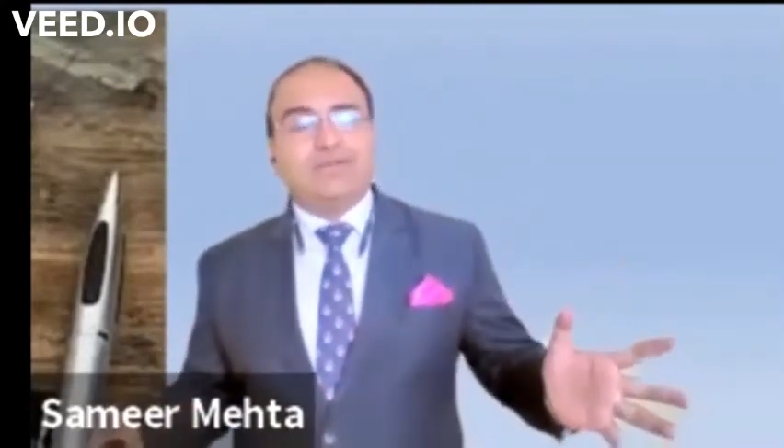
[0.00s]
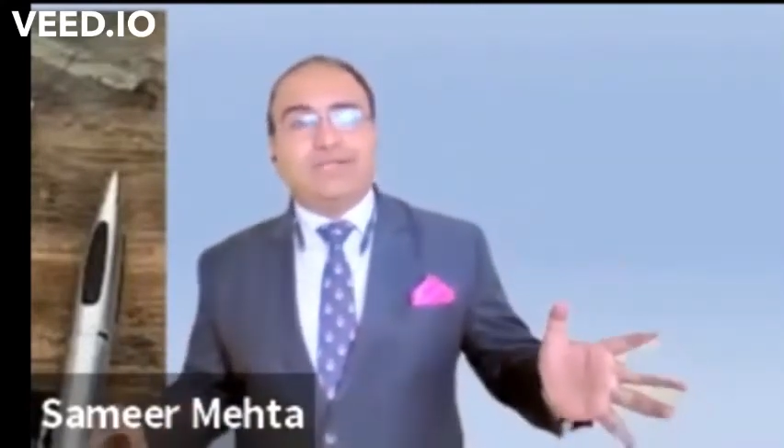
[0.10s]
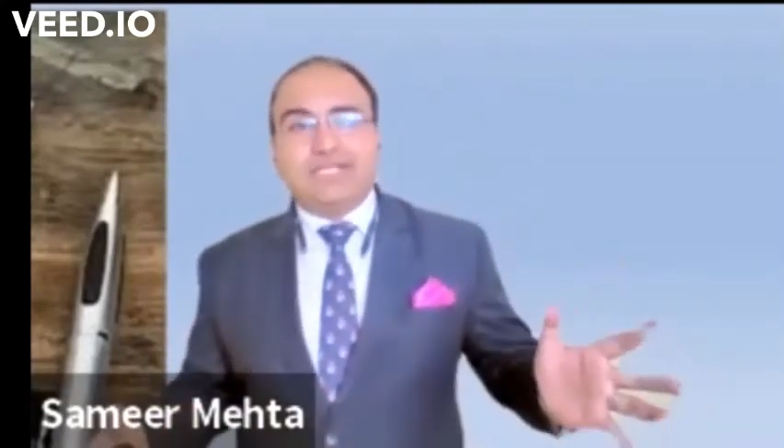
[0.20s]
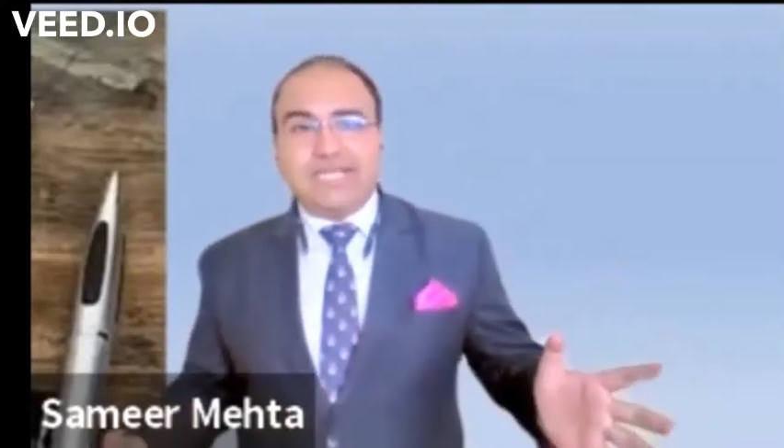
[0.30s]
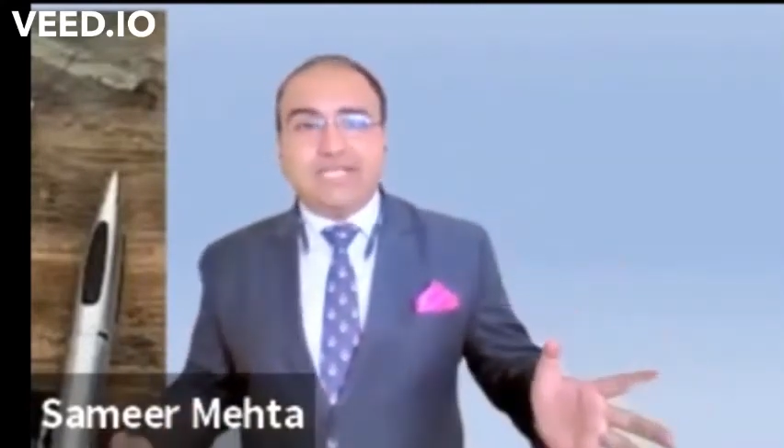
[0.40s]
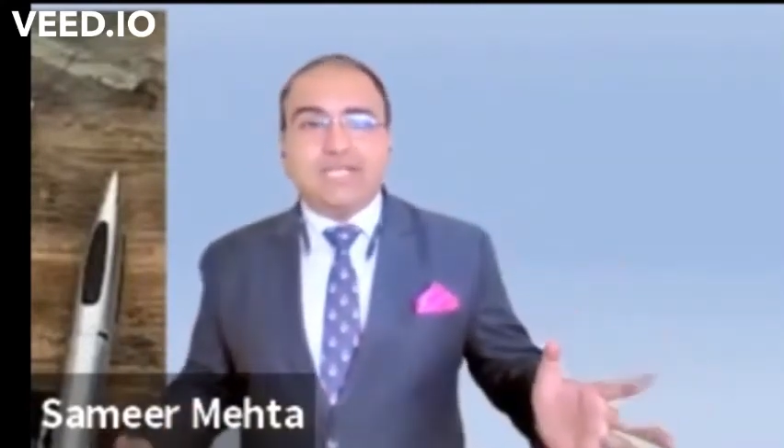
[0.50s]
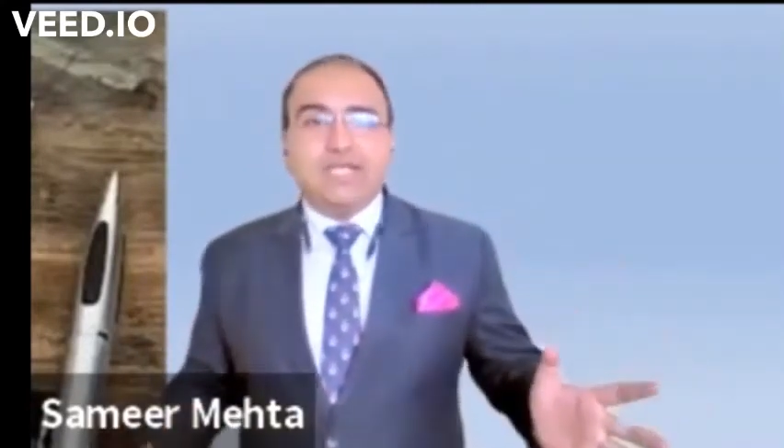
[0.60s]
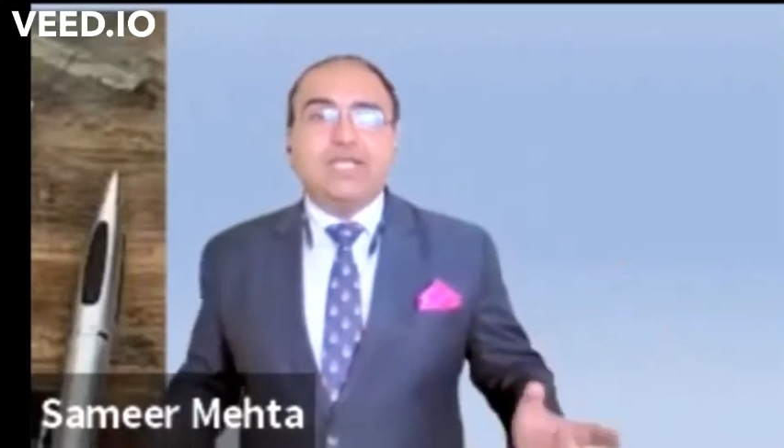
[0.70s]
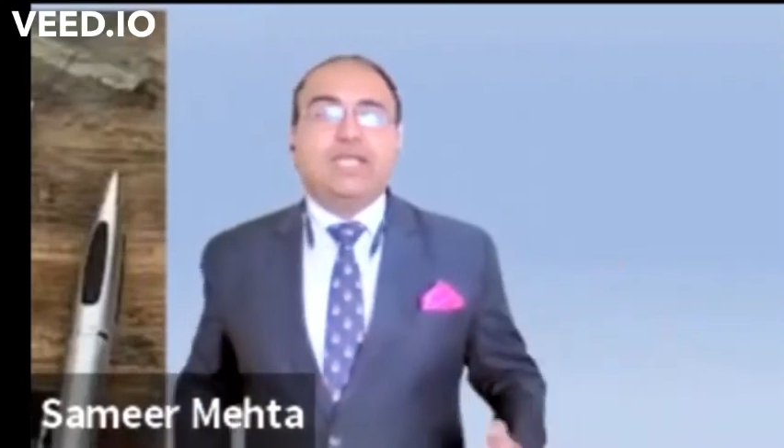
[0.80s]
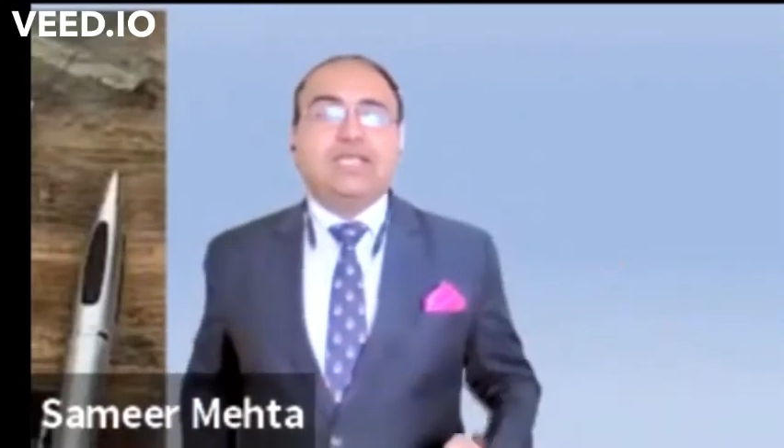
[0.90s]
A gig
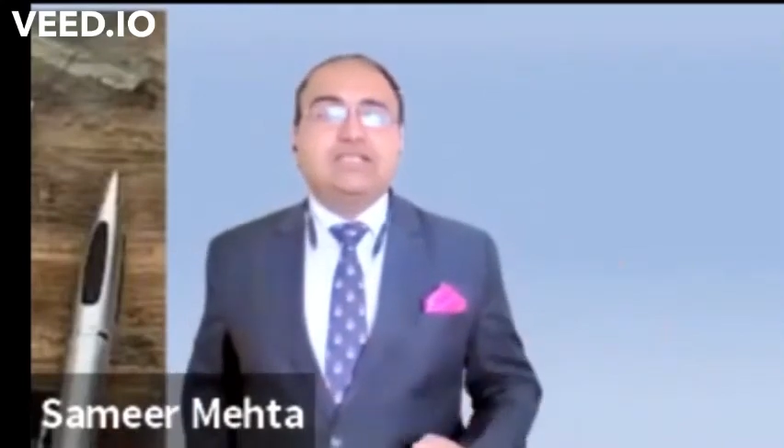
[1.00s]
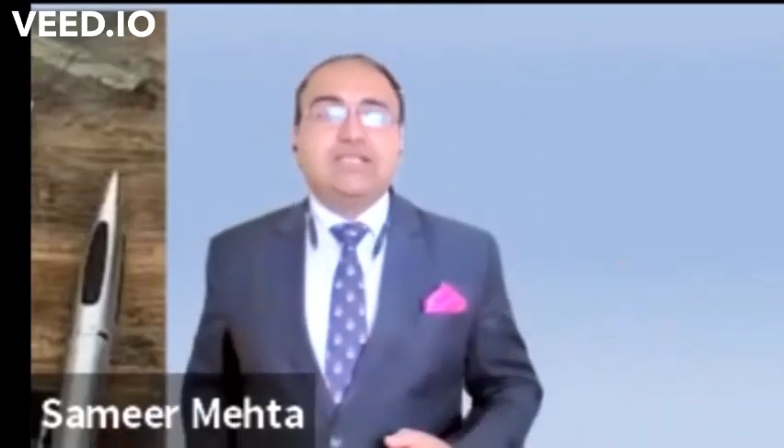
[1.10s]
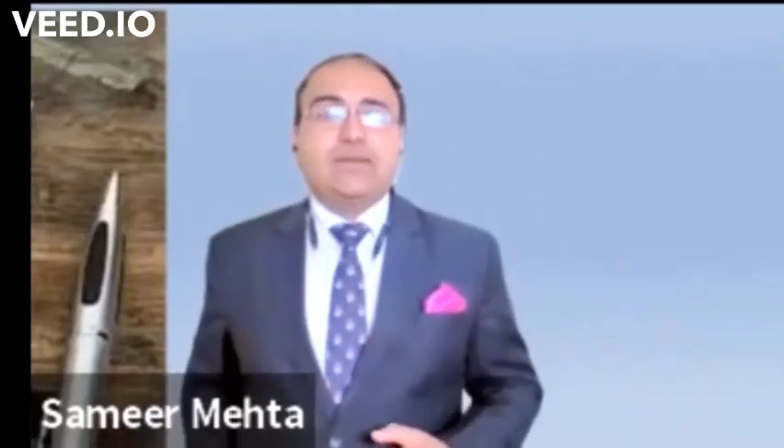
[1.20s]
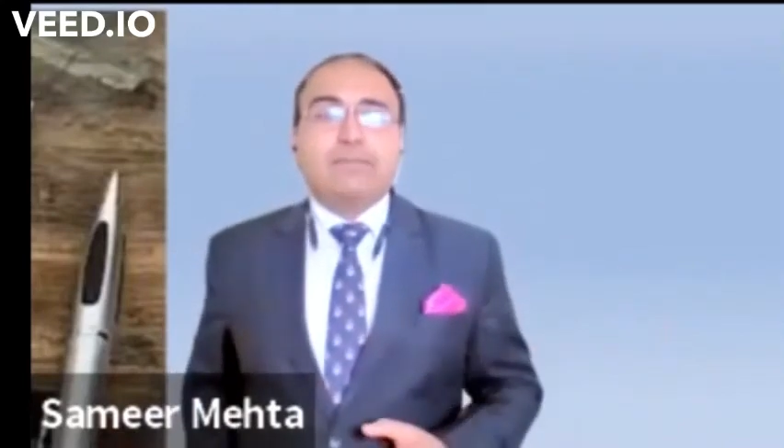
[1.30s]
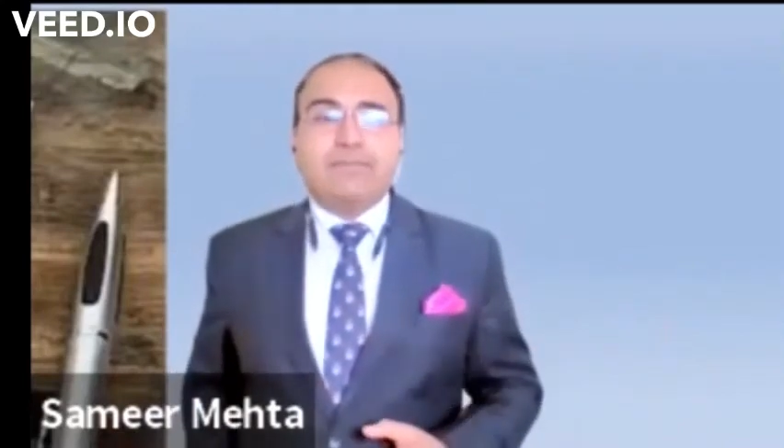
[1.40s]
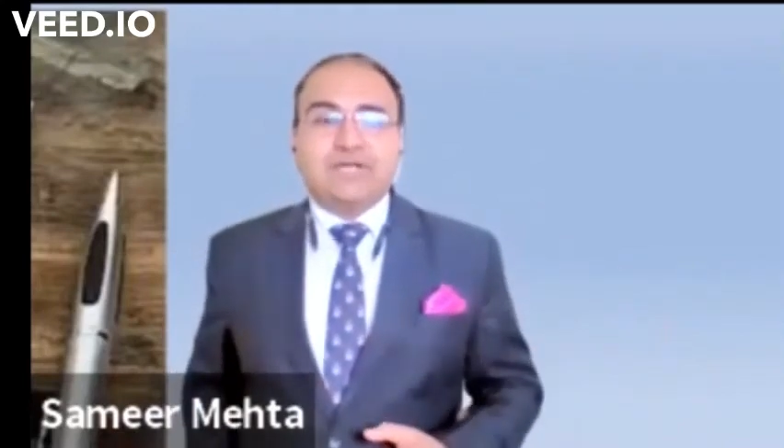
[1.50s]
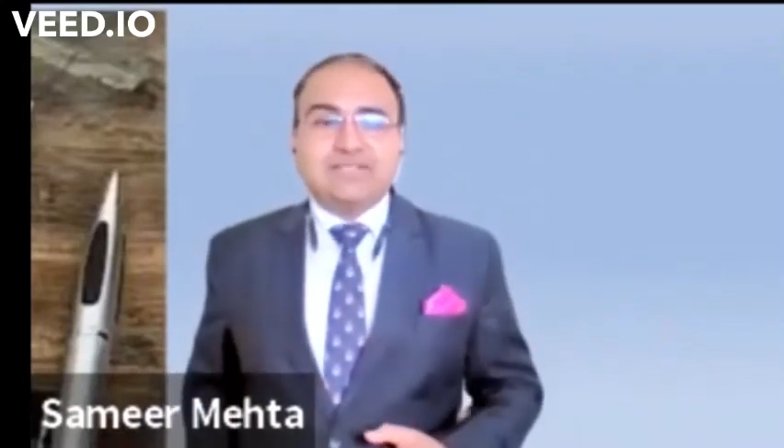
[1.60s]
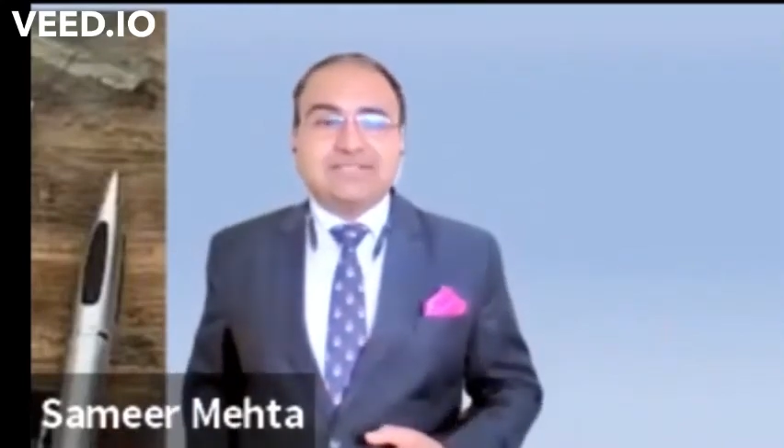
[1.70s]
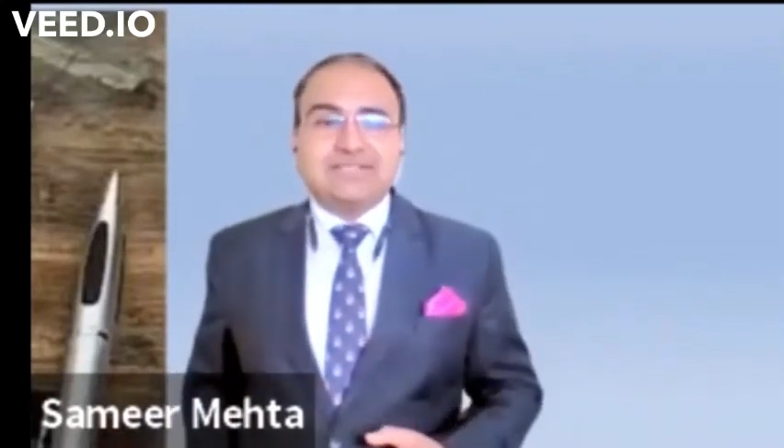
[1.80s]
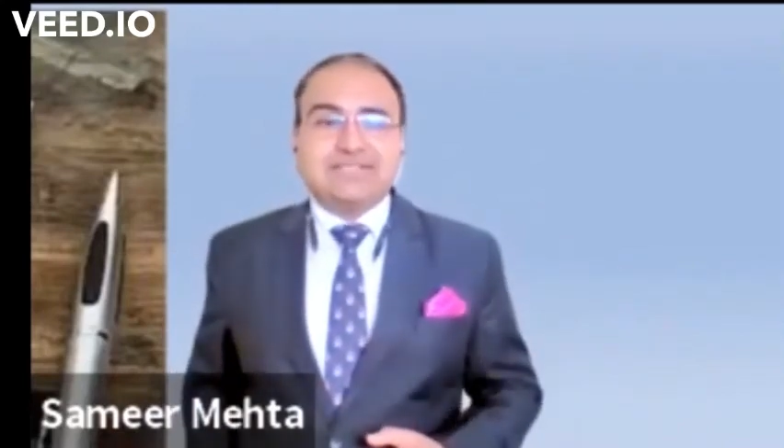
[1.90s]
is
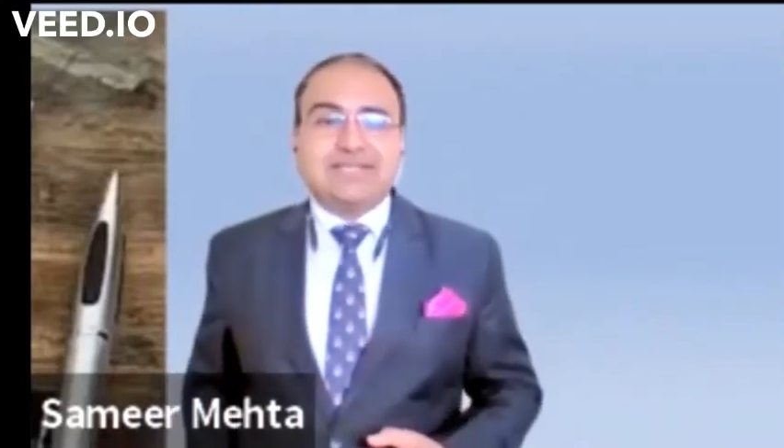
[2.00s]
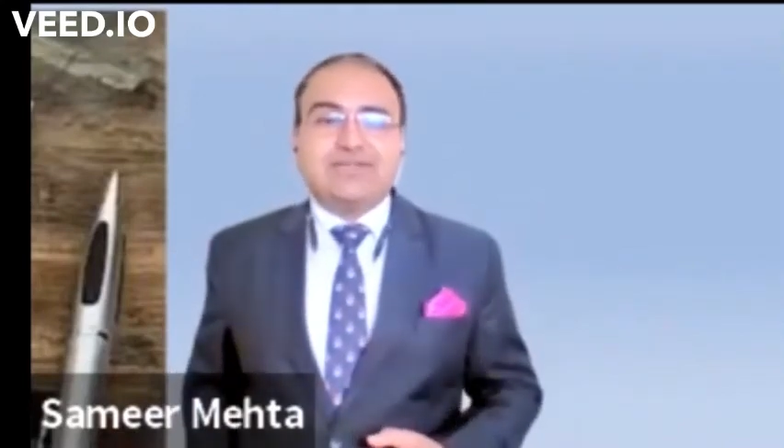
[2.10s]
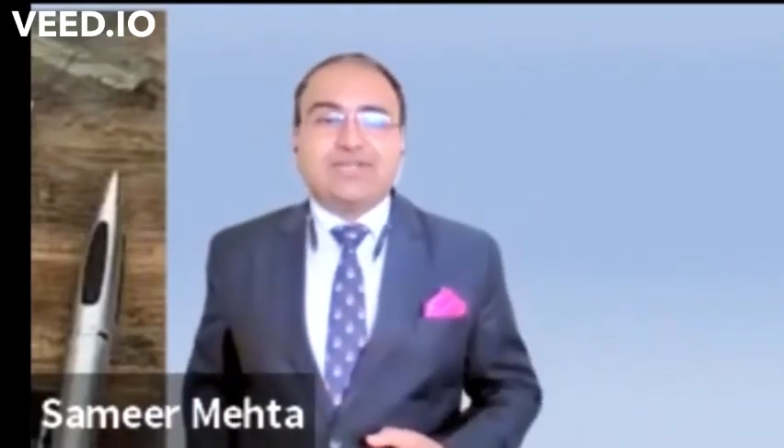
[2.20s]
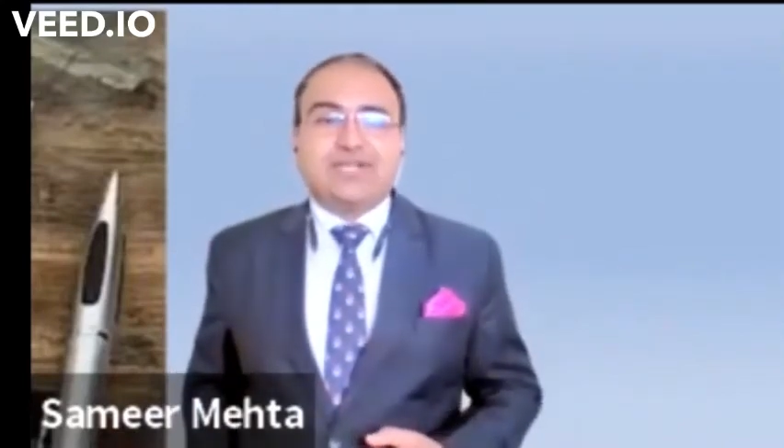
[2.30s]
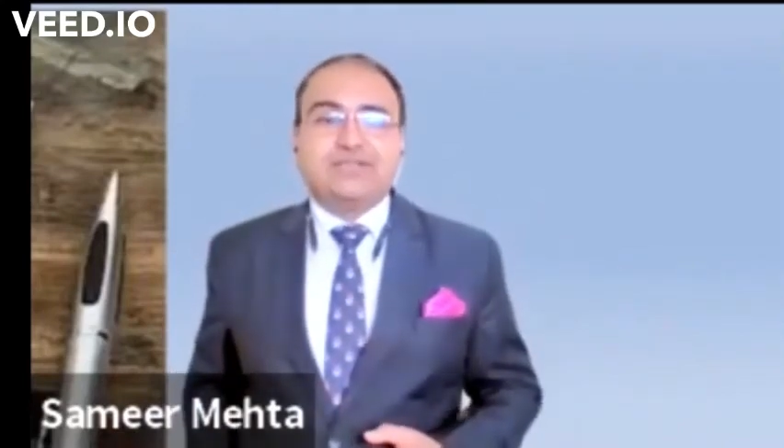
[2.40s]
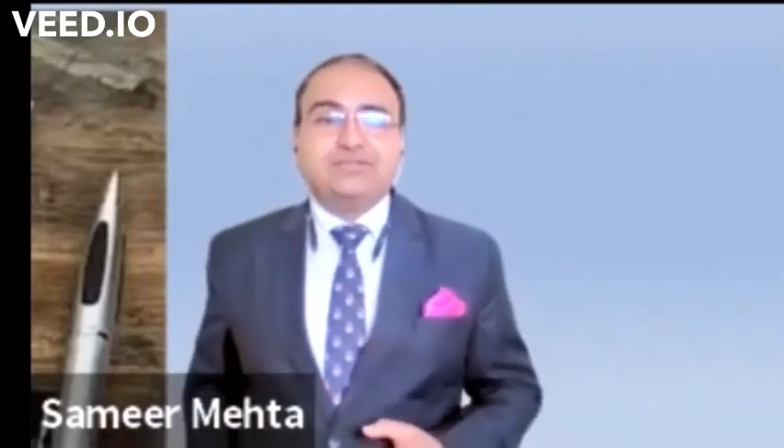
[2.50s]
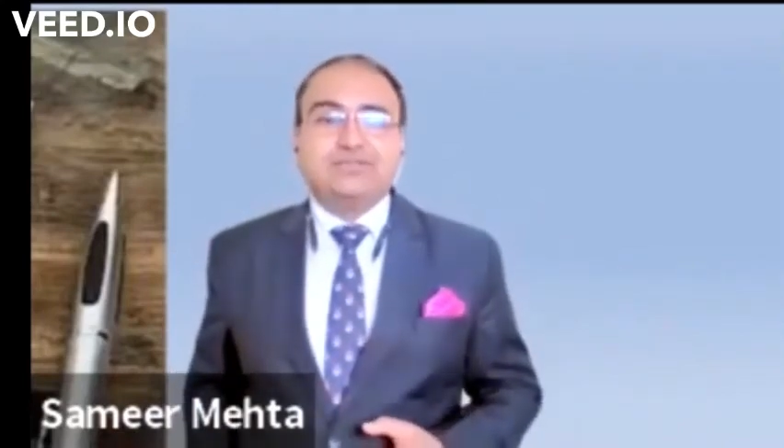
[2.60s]
person centric.